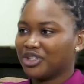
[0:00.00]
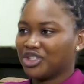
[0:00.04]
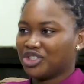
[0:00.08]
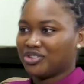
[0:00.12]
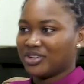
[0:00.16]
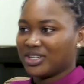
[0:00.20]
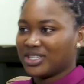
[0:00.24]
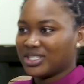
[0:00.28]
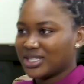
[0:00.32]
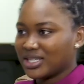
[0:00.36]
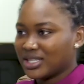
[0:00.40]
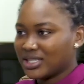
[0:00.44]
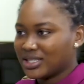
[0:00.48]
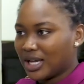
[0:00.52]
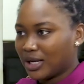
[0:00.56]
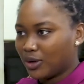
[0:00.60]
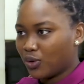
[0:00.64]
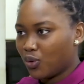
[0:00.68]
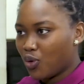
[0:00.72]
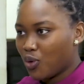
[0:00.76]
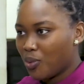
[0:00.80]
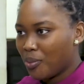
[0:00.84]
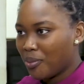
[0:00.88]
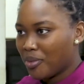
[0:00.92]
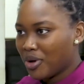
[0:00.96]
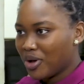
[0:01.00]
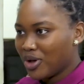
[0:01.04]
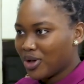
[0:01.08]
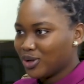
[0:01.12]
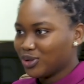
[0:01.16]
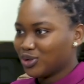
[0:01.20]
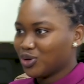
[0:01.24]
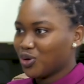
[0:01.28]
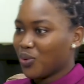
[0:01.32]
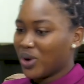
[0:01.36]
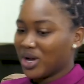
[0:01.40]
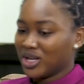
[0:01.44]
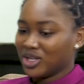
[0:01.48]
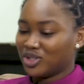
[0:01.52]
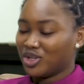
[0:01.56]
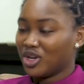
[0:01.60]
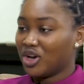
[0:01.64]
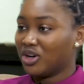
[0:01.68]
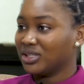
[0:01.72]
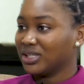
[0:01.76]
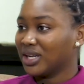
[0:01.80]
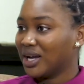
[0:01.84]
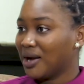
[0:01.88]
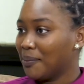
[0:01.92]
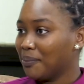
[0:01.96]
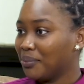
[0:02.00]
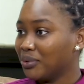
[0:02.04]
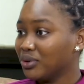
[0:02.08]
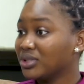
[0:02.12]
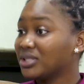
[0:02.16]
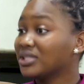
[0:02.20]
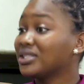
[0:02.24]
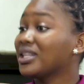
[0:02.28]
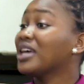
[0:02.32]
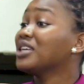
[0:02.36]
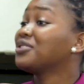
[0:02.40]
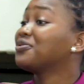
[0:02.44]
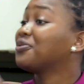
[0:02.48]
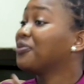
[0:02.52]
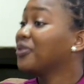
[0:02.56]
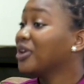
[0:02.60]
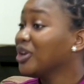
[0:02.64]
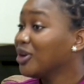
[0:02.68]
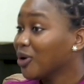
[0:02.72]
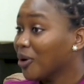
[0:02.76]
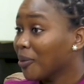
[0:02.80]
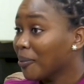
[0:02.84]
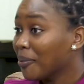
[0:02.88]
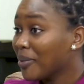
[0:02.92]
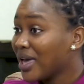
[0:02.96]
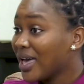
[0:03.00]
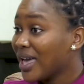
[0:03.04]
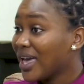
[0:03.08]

restrictions at home. So once so you're on campus, on there's freedom.